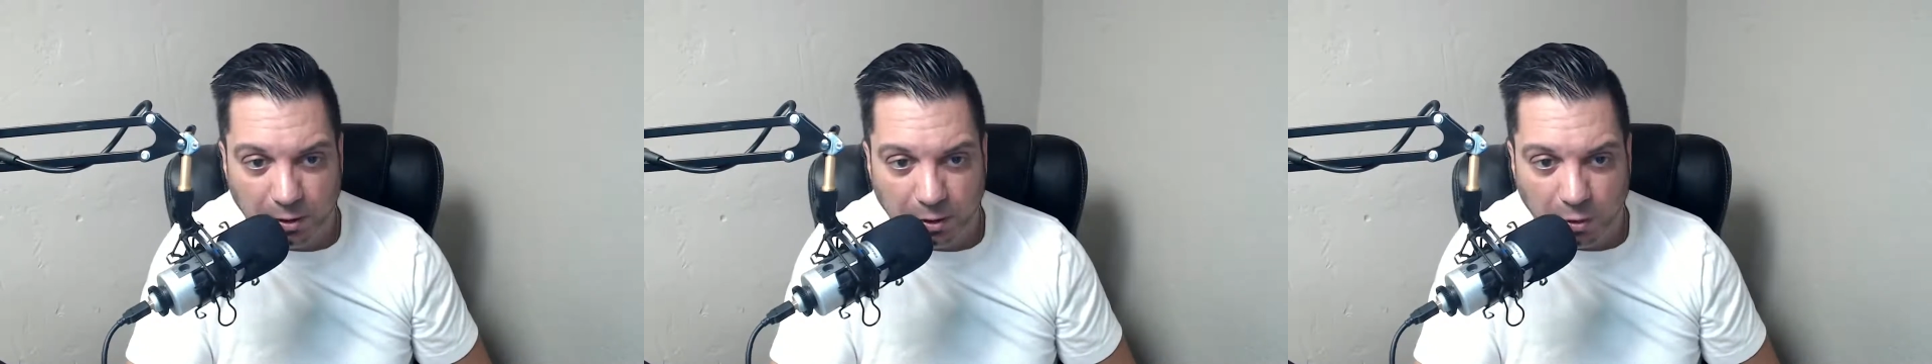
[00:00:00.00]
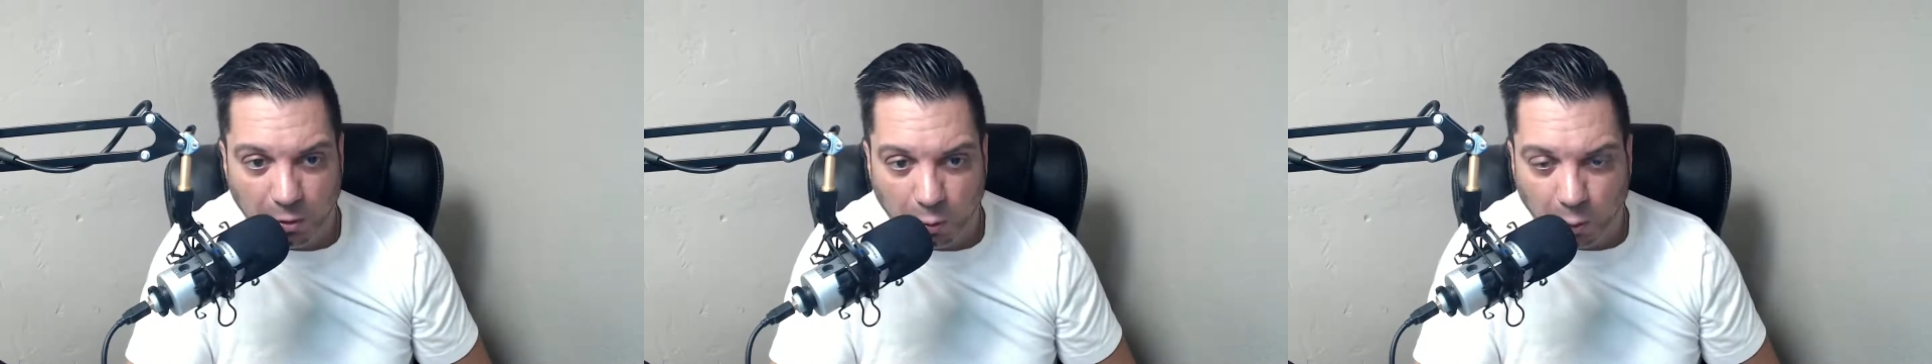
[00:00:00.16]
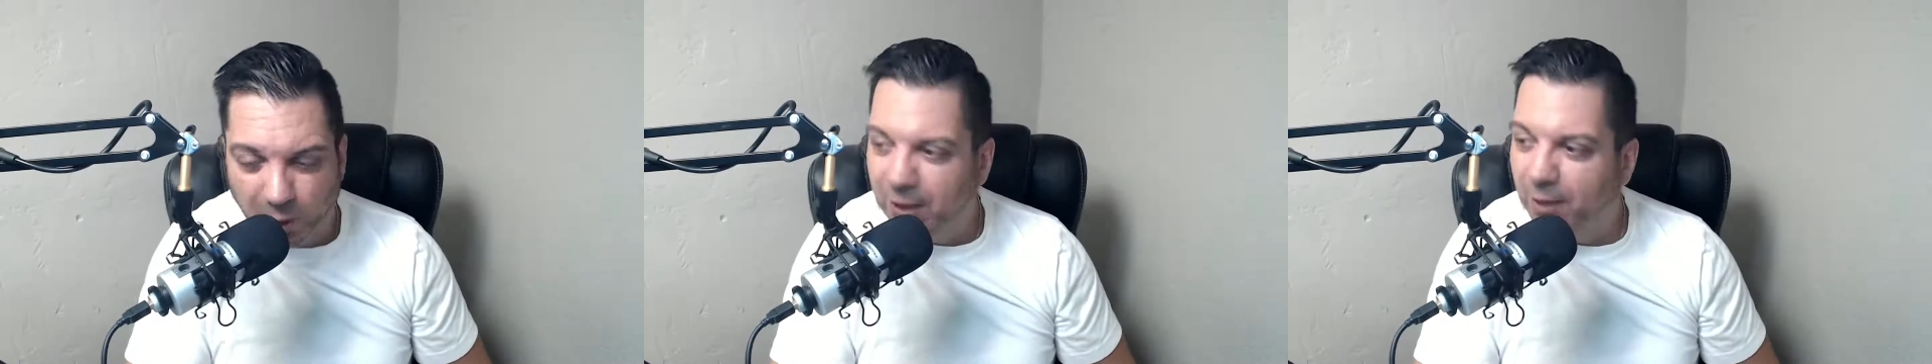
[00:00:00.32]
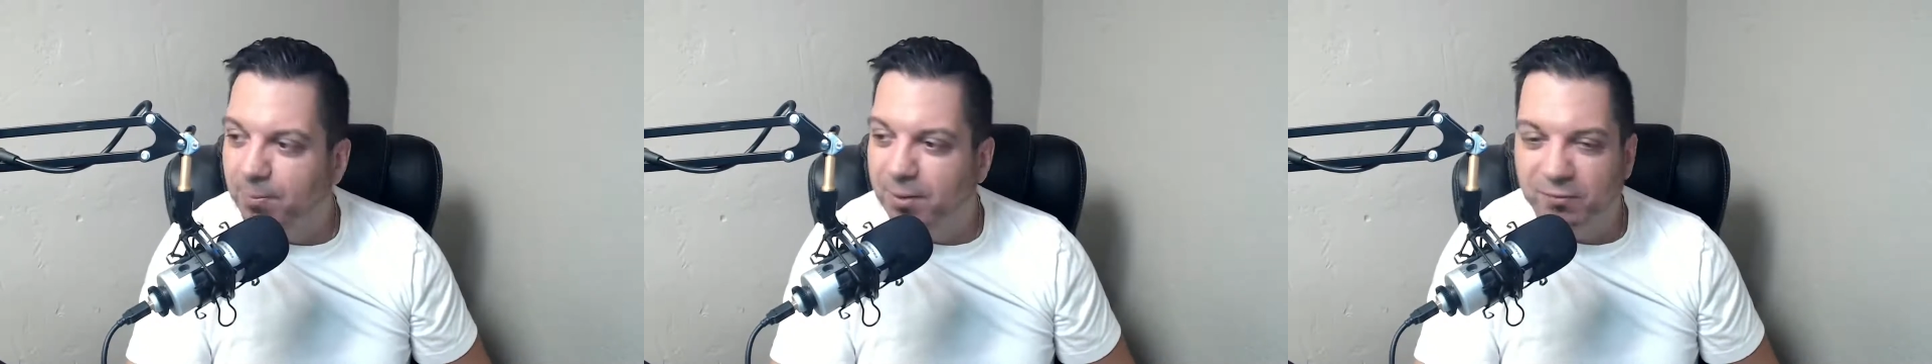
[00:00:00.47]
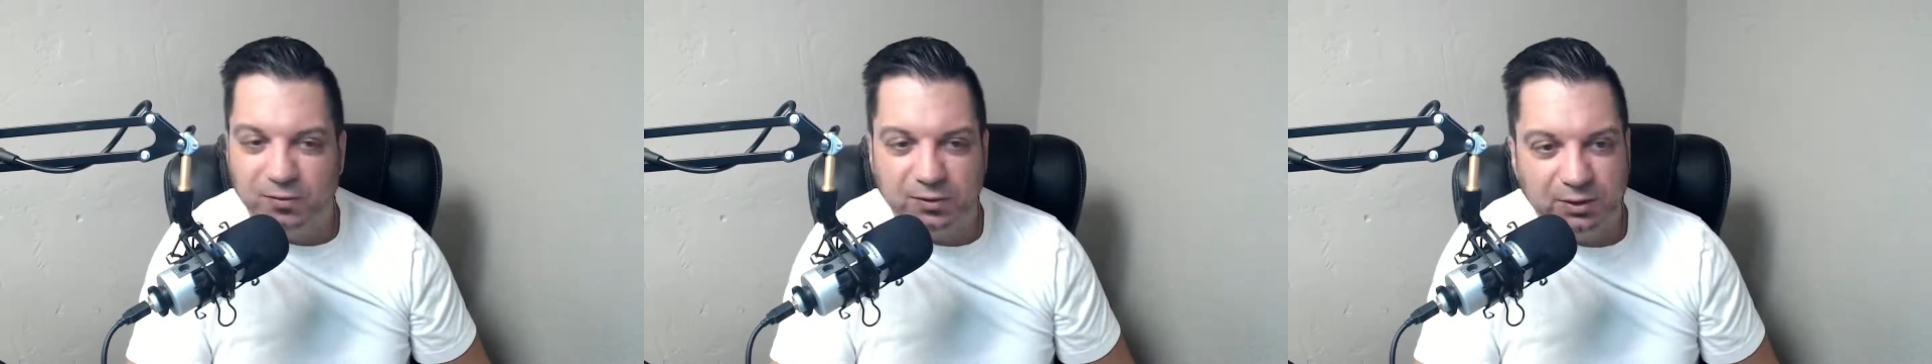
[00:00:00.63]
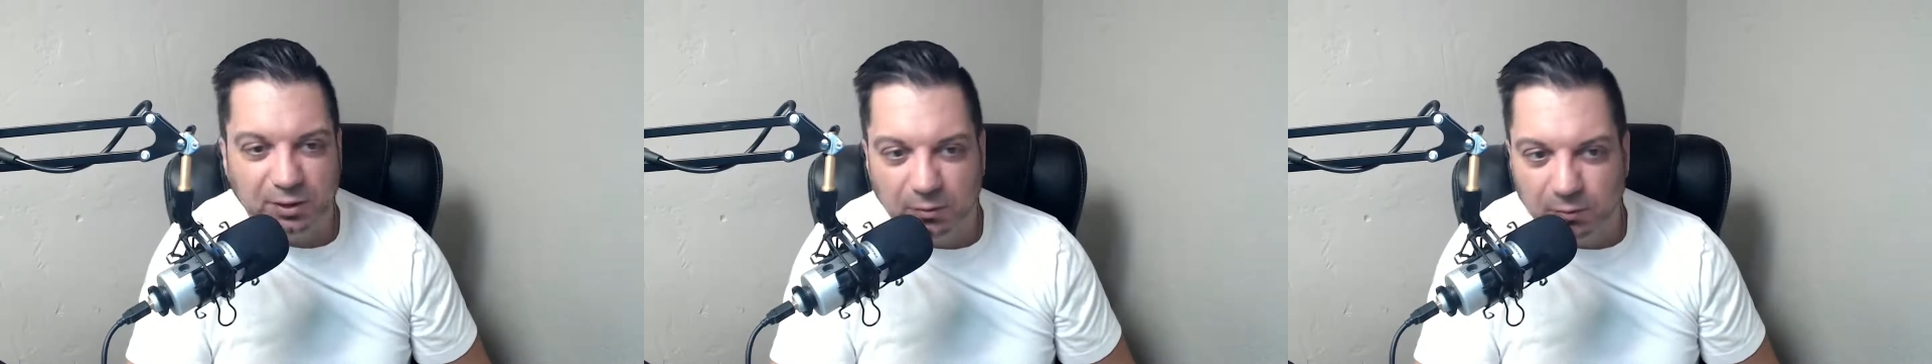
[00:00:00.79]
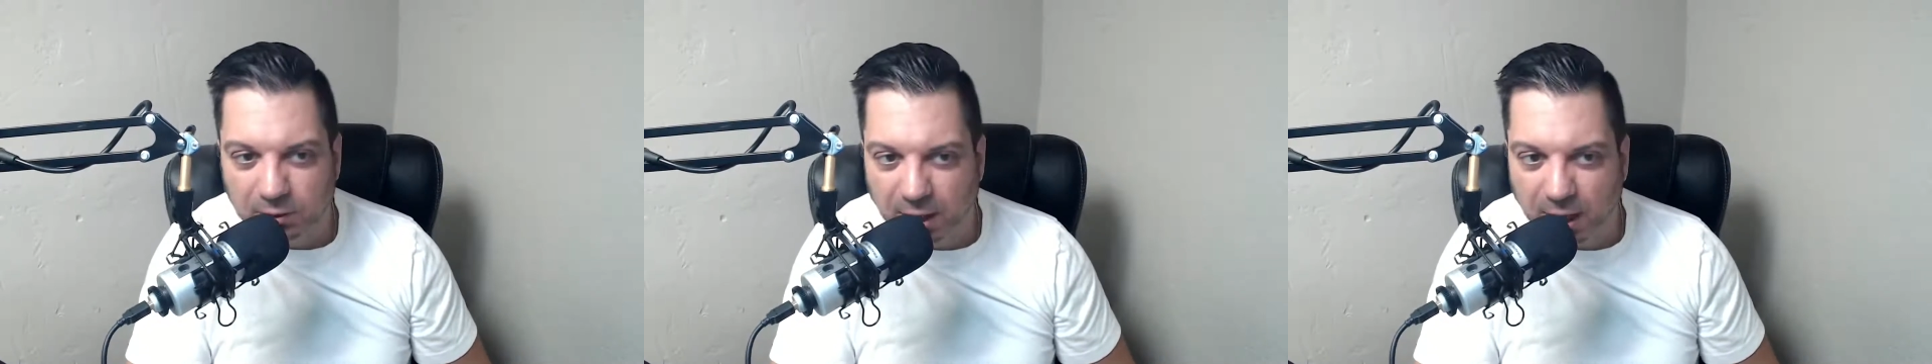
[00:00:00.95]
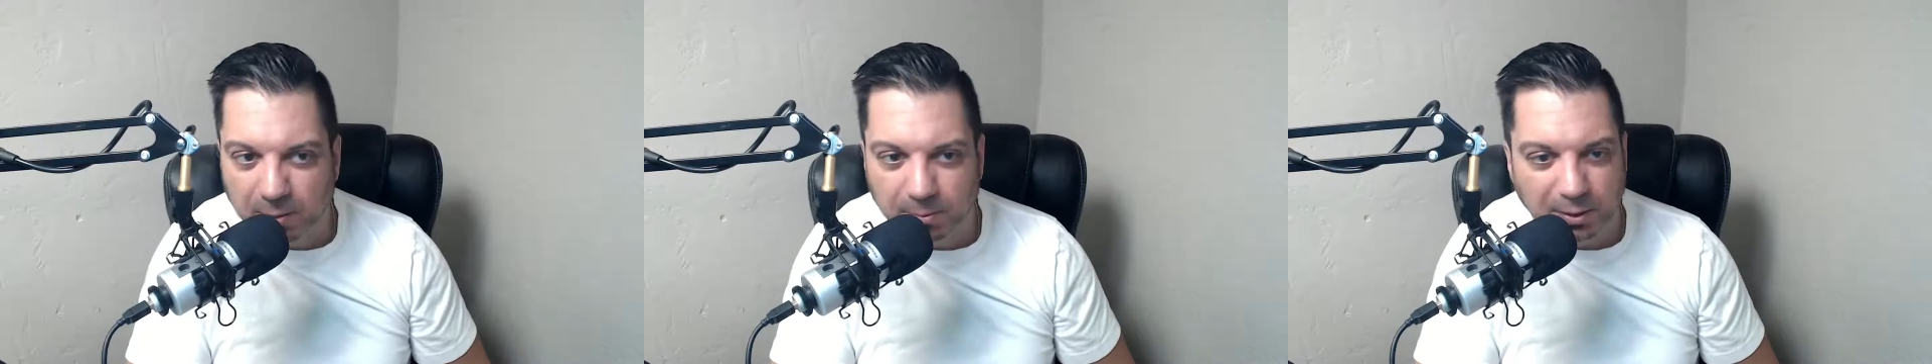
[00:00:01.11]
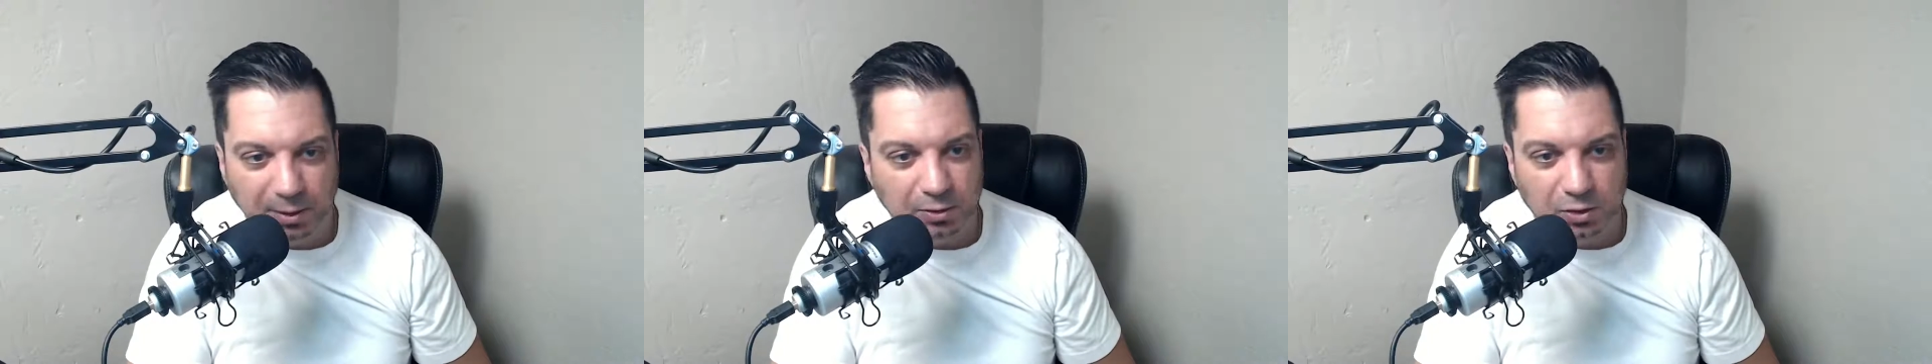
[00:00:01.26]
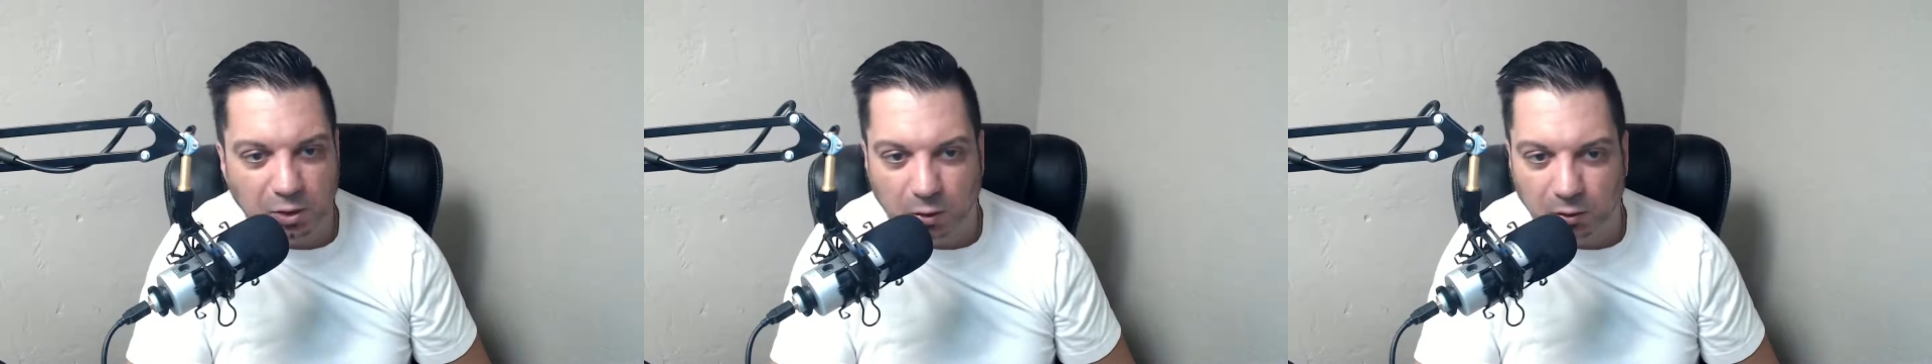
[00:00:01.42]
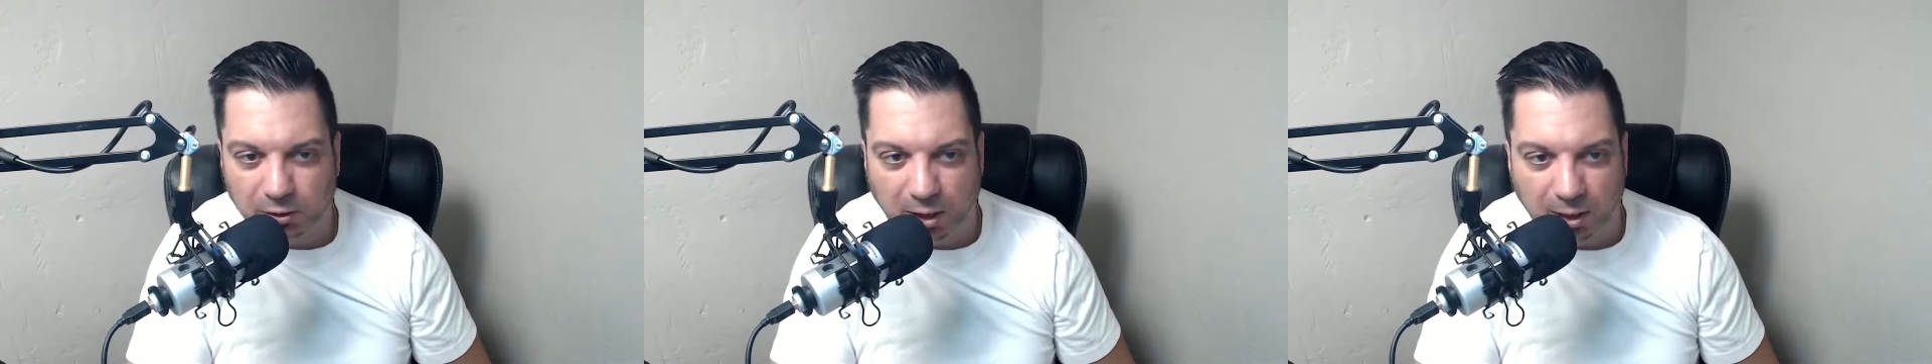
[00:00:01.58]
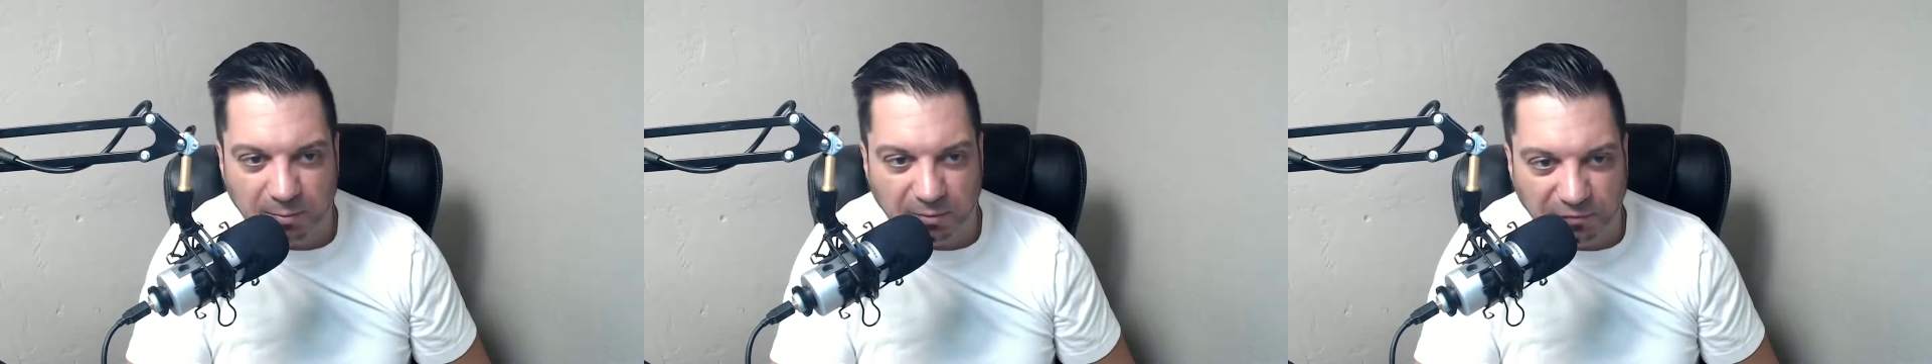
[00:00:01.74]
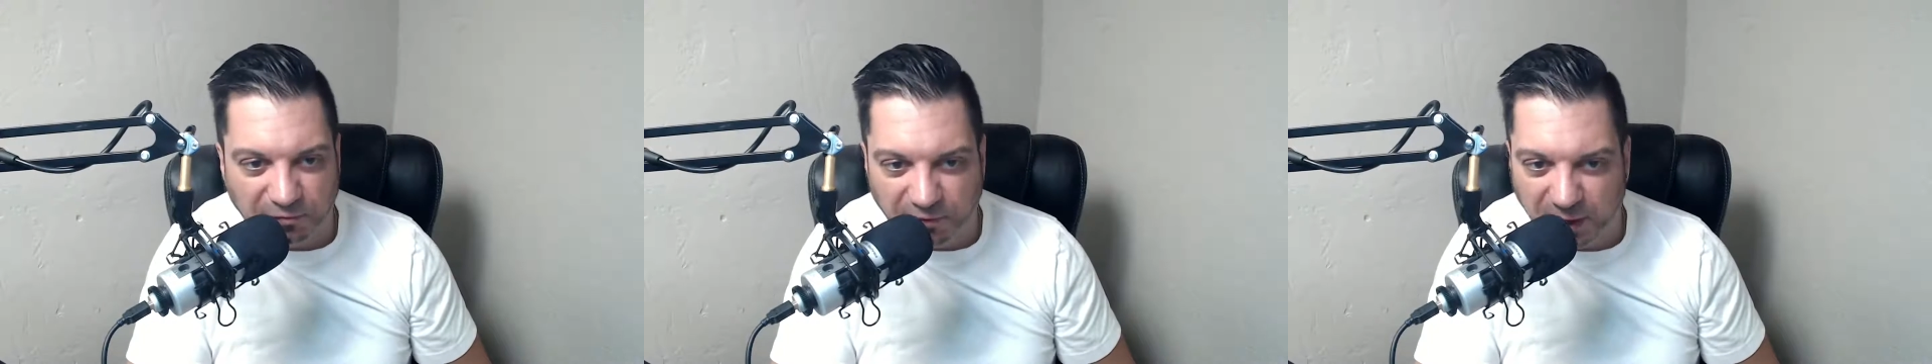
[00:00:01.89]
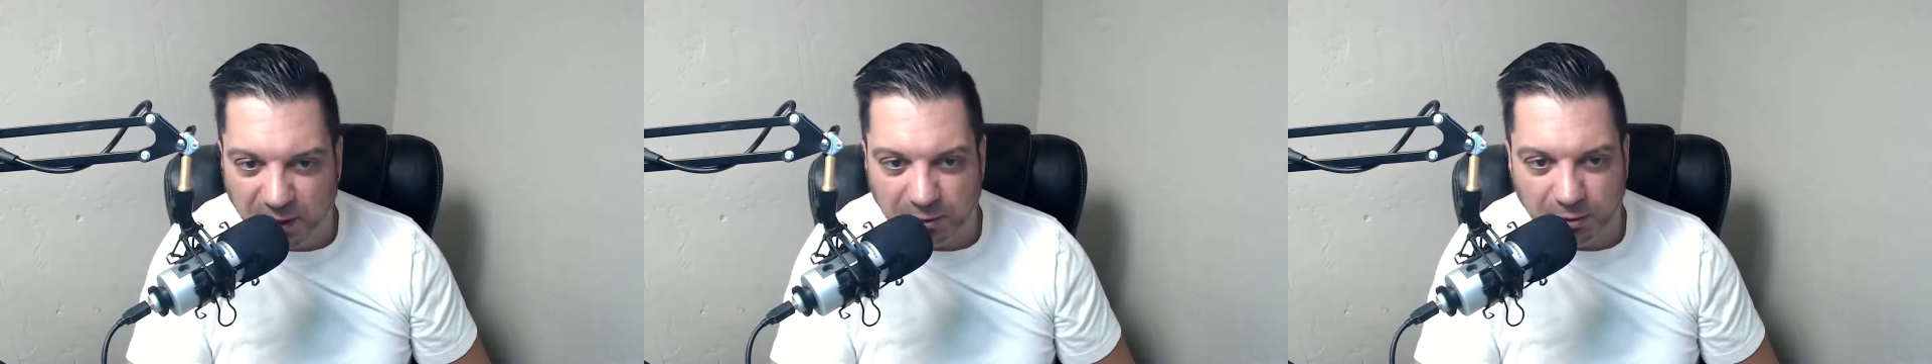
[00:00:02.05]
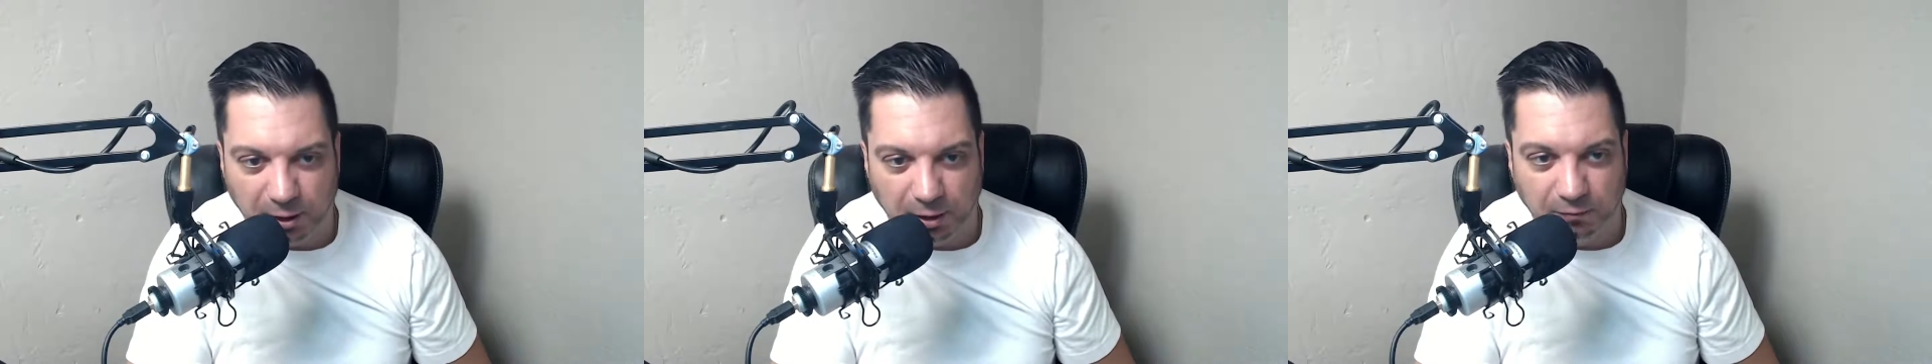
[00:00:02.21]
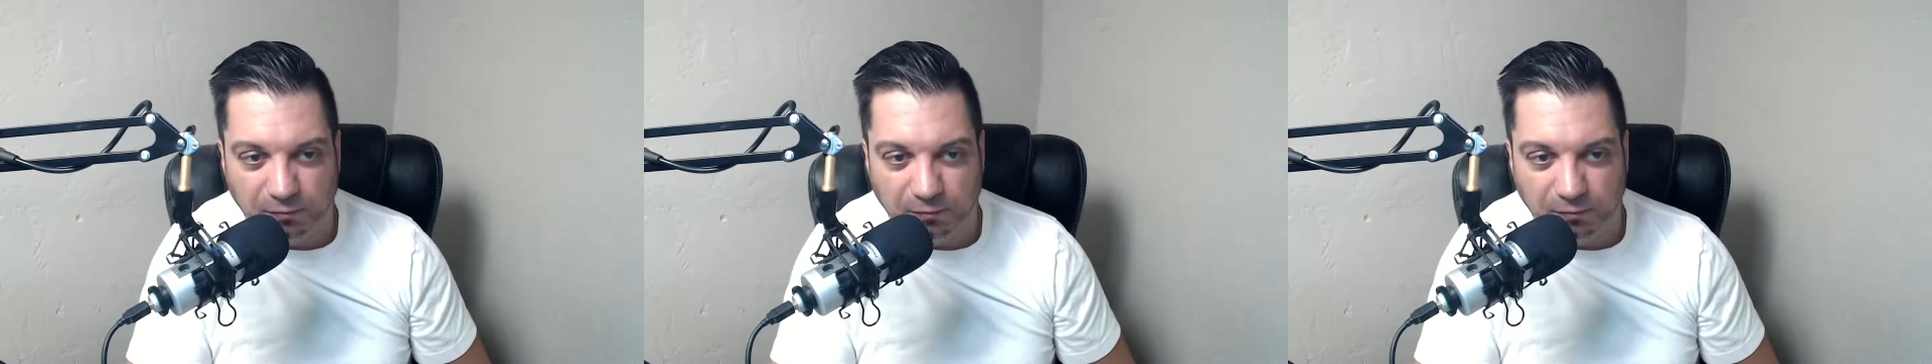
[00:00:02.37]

Waking up every single day being told that I'm a failure.